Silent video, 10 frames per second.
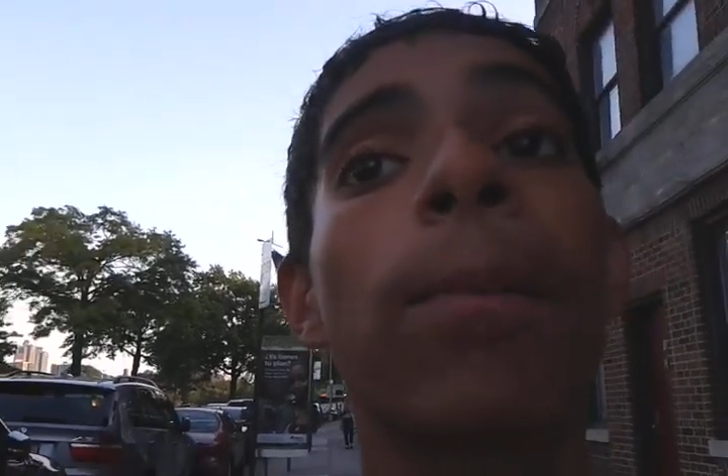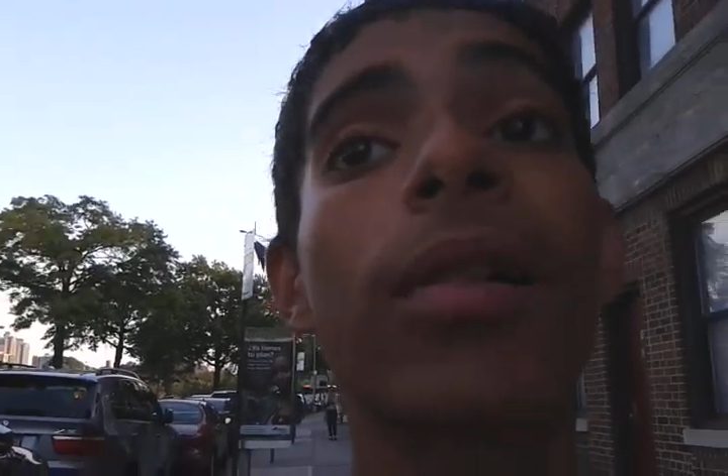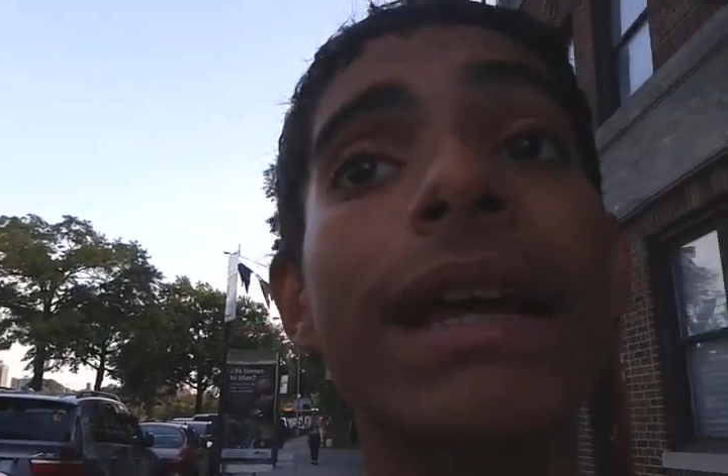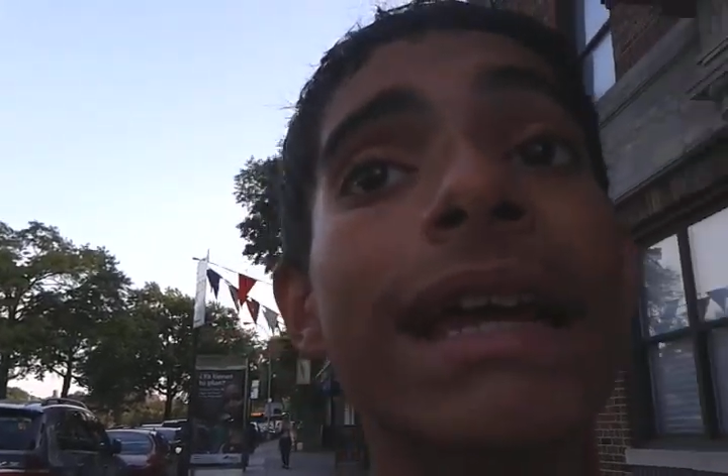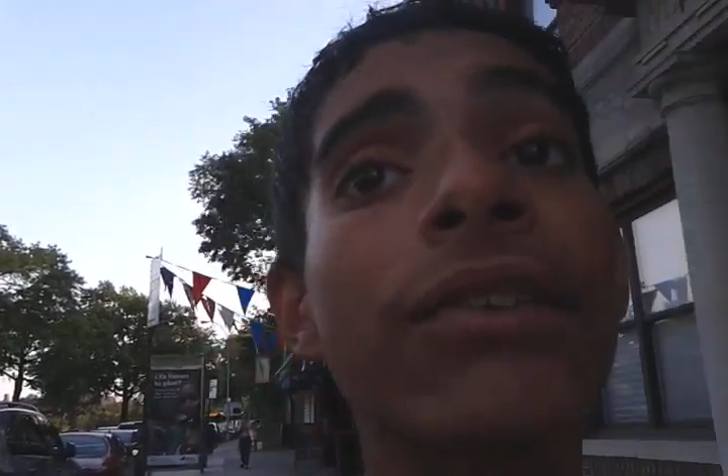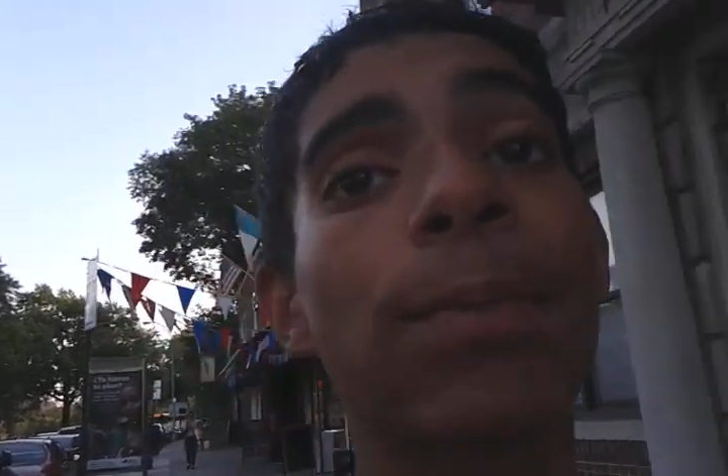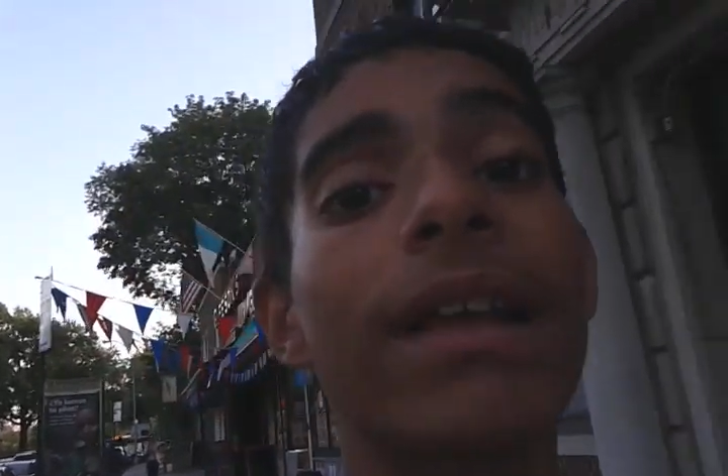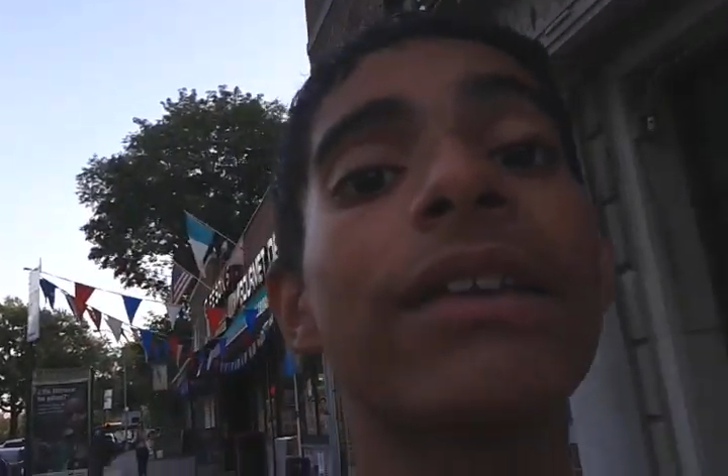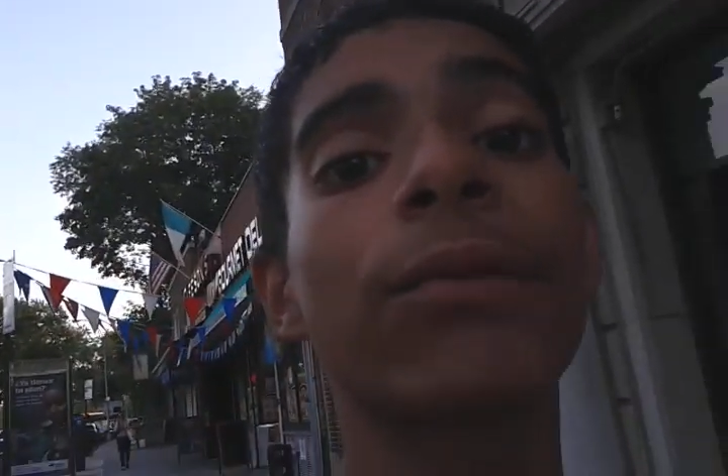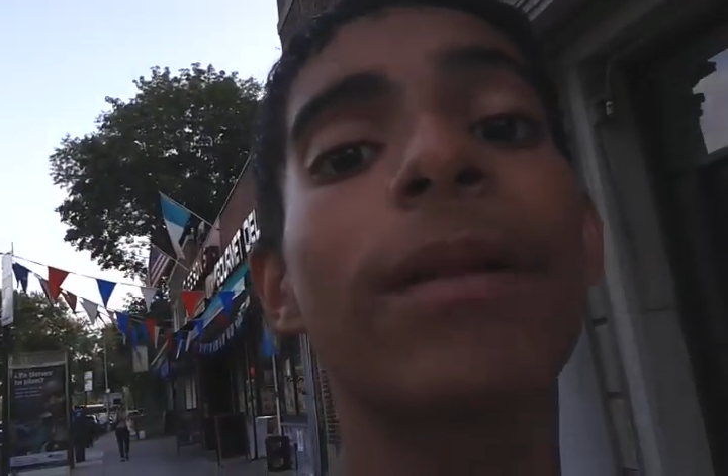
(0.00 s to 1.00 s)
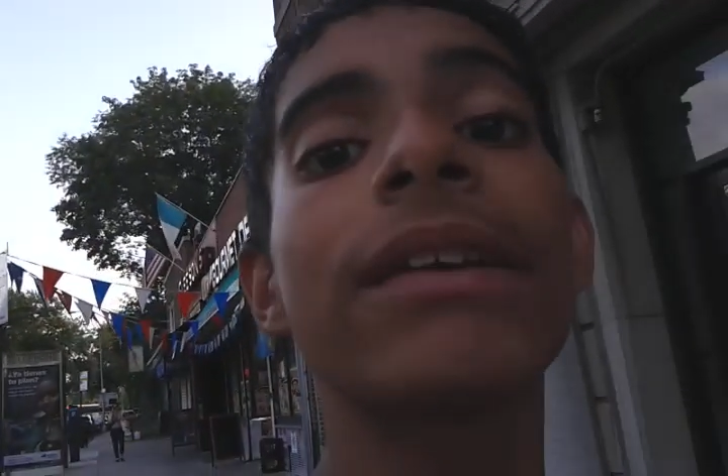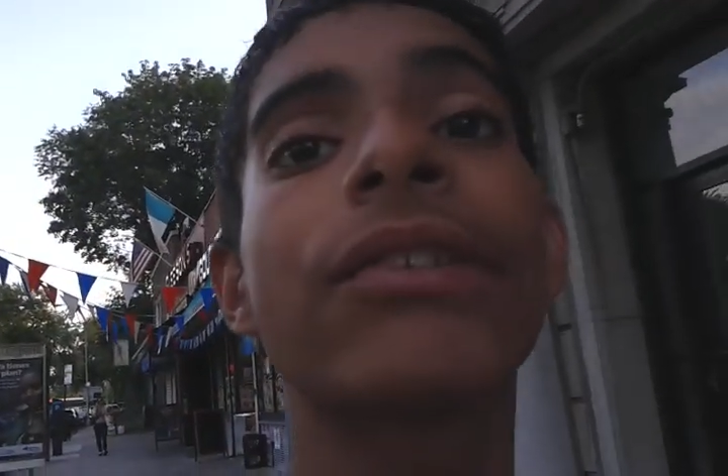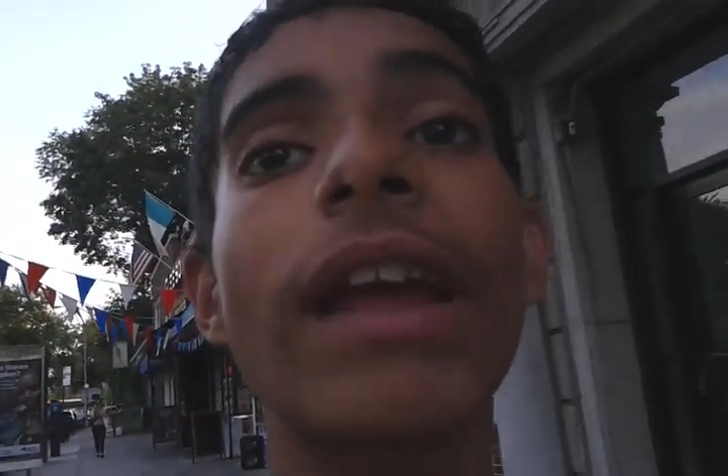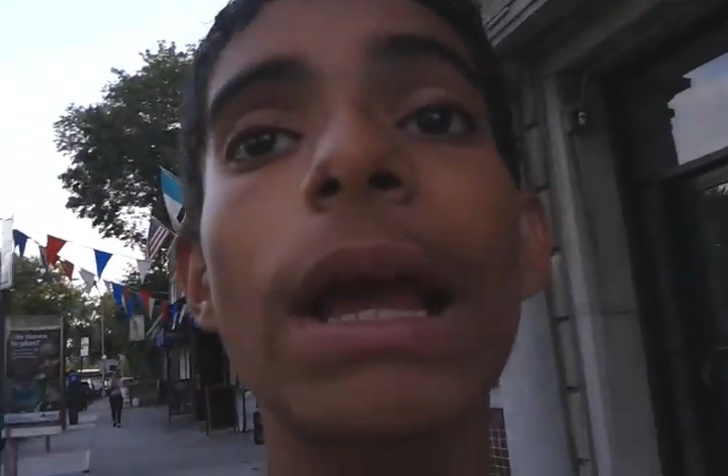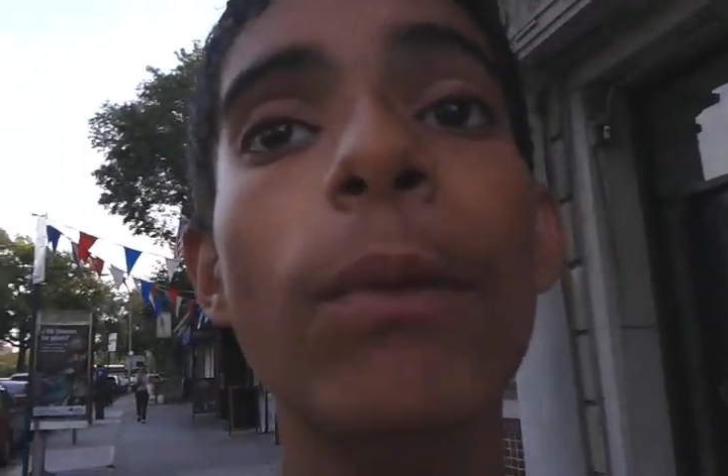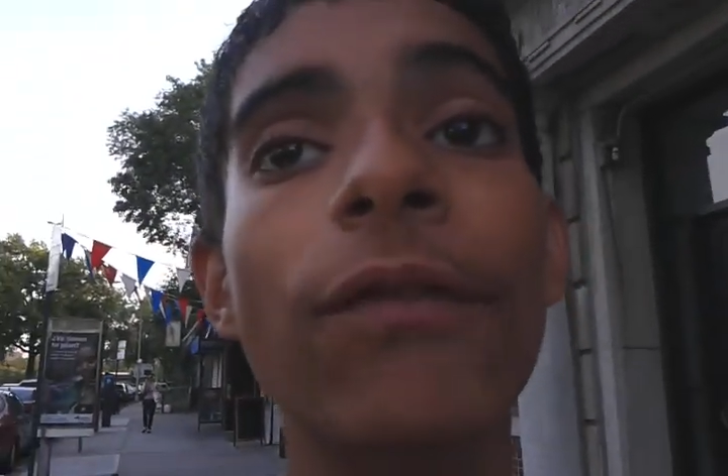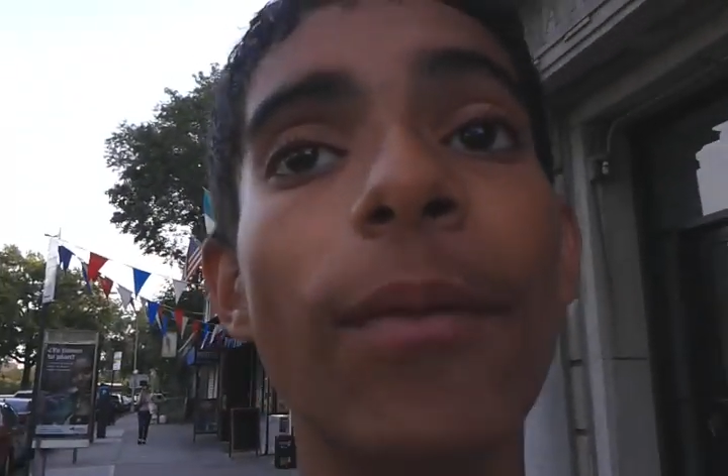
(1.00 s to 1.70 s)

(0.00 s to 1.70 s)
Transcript: please, please, please stay away